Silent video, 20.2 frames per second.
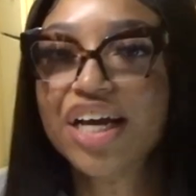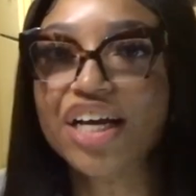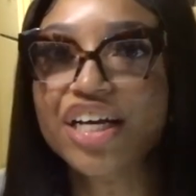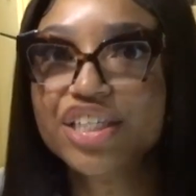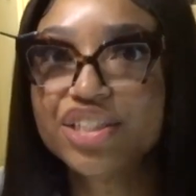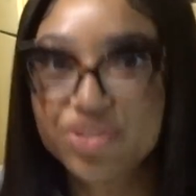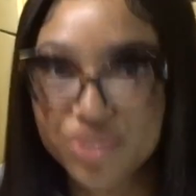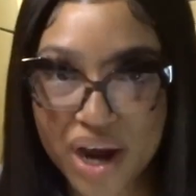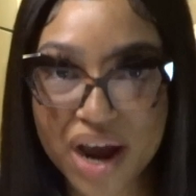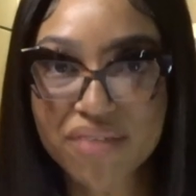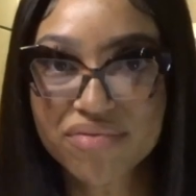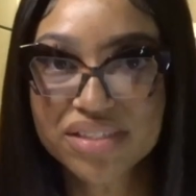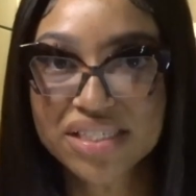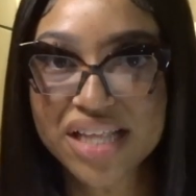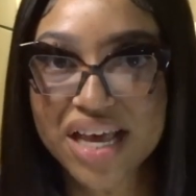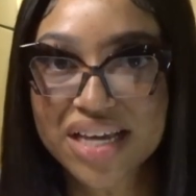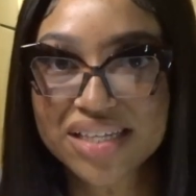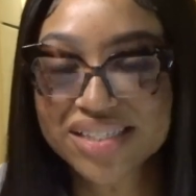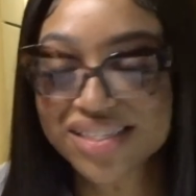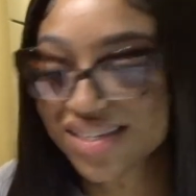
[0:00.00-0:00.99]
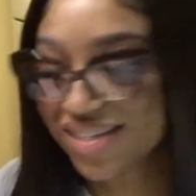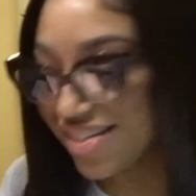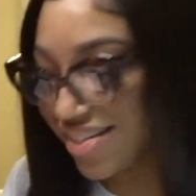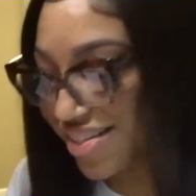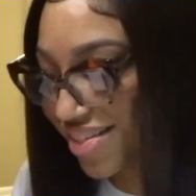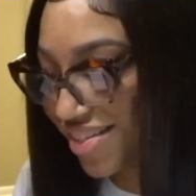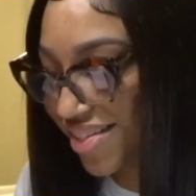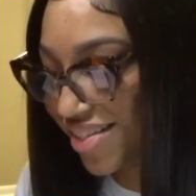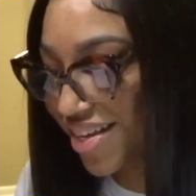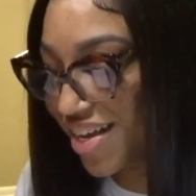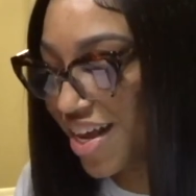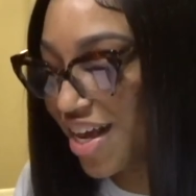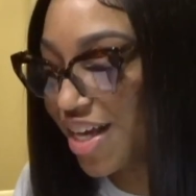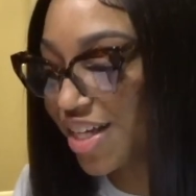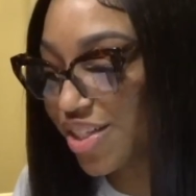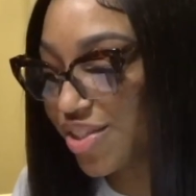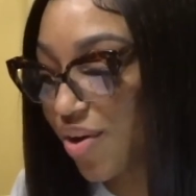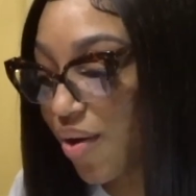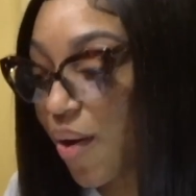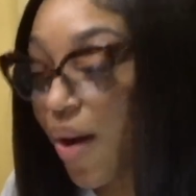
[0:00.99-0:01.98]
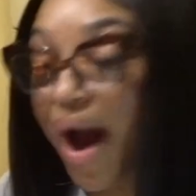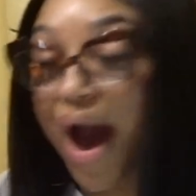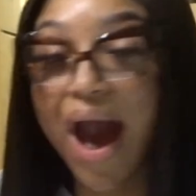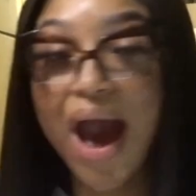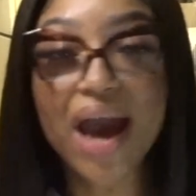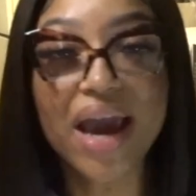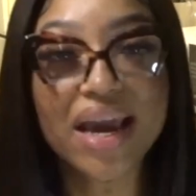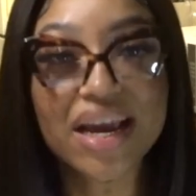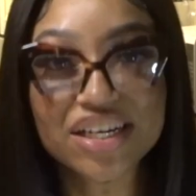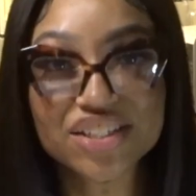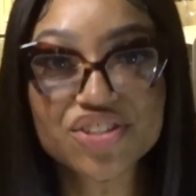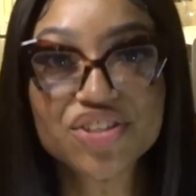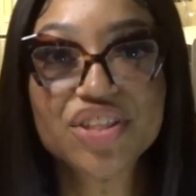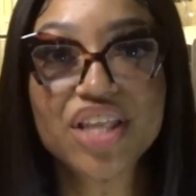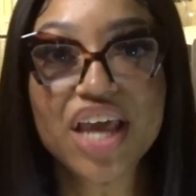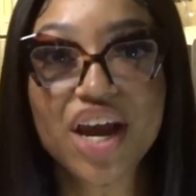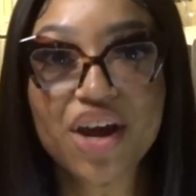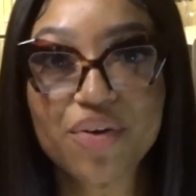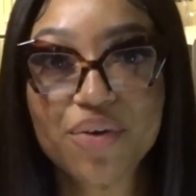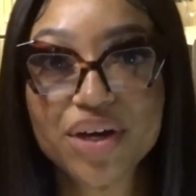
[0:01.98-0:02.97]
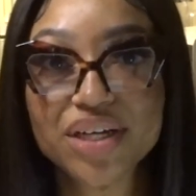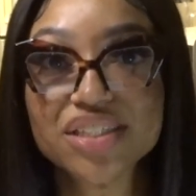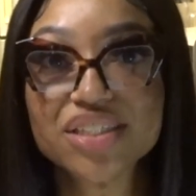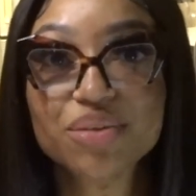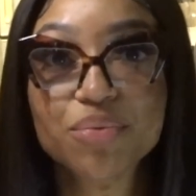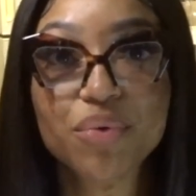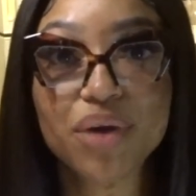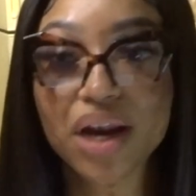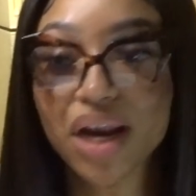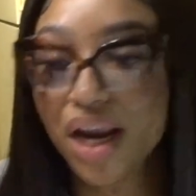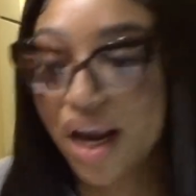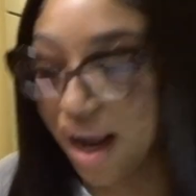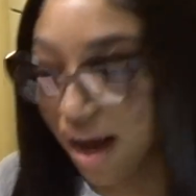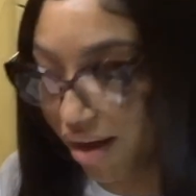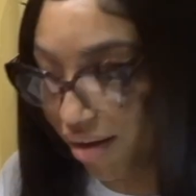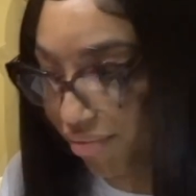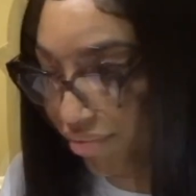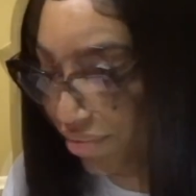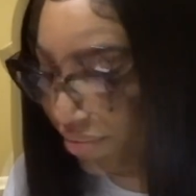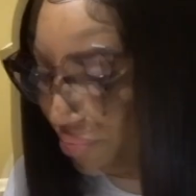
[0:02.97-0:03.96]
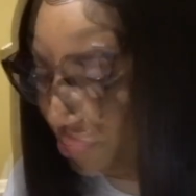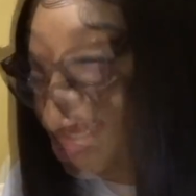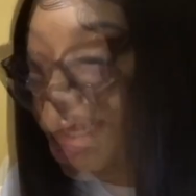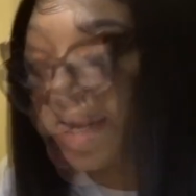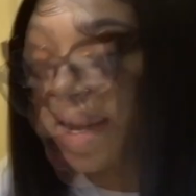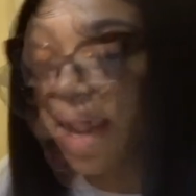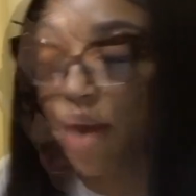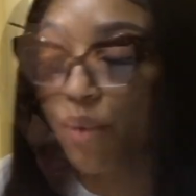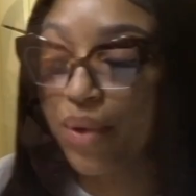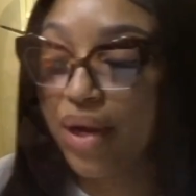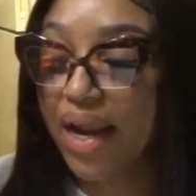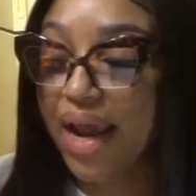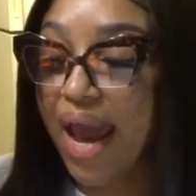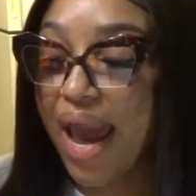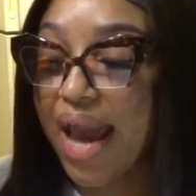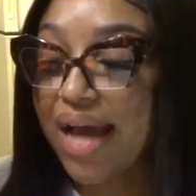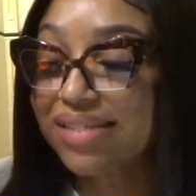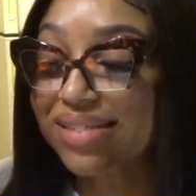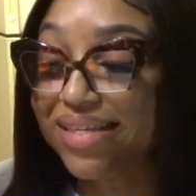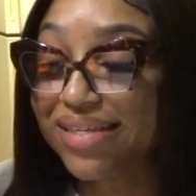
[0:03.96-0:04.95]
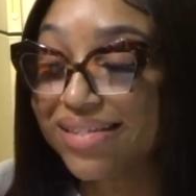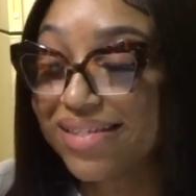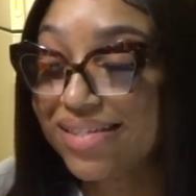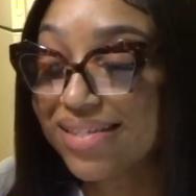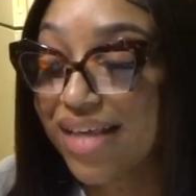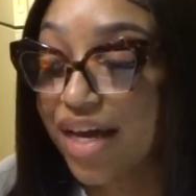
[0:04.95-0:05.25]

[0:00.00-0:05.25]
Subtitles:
driver's license. So I answered that question with a no. Now when it asks, is this a